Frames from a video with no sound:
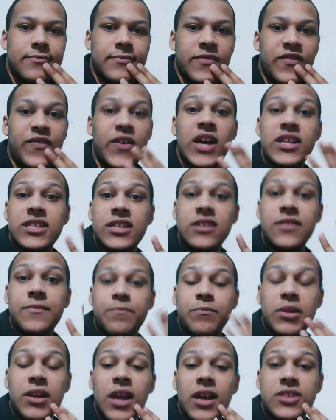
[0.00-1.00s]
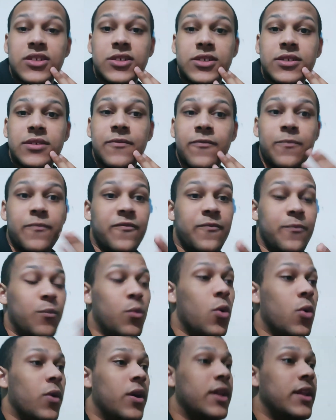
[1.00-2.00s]
30 plus,
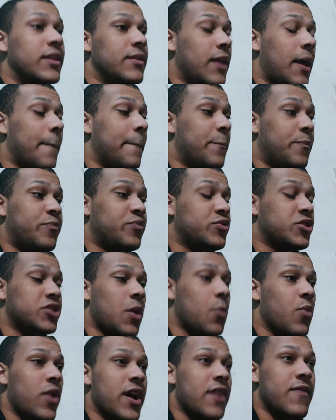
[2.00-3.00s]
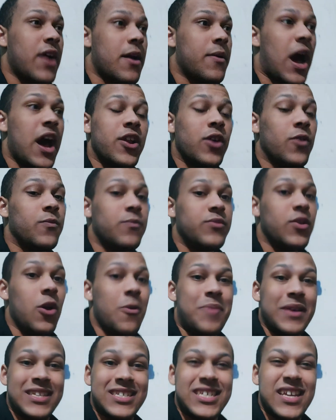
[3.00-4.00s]
more, like somewhere around, I don't know
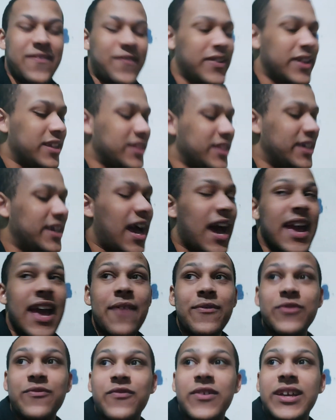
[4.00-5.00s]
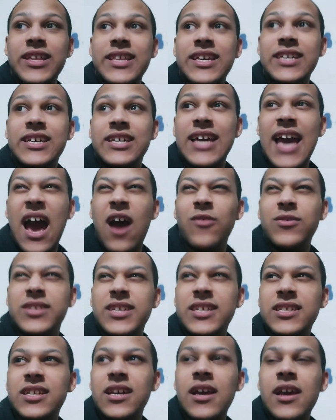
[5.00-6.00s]
specifically, I haven't really
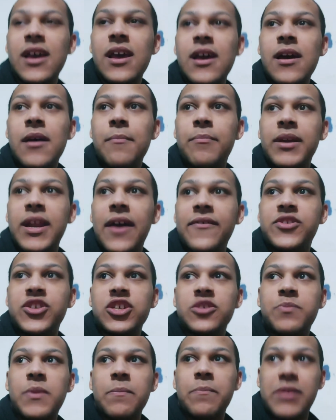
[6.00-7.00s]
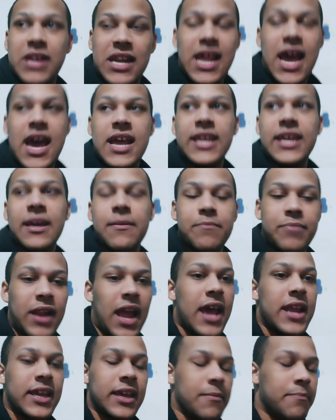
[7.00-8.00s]
counted, but I've just been planning and
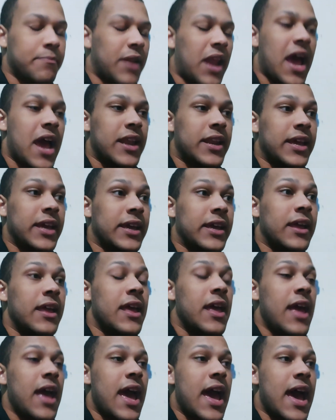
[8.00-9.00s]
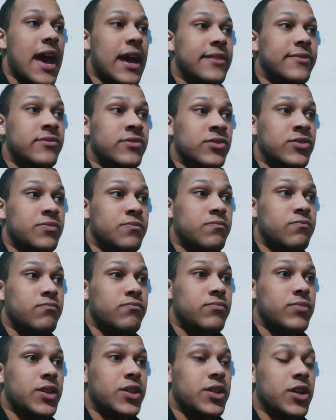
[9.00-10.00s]
planning and planning, and
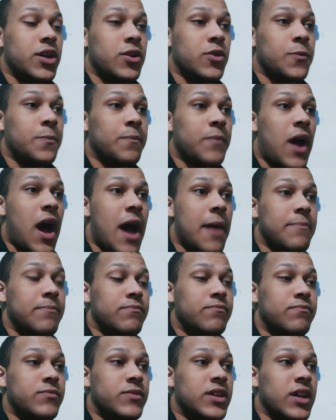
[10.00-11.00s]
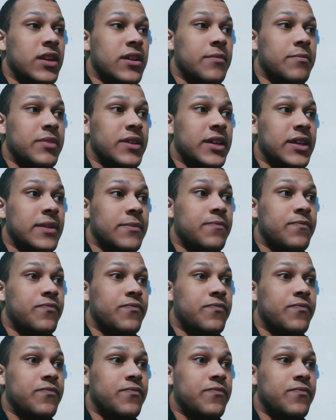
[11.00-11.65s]
I'm gonna be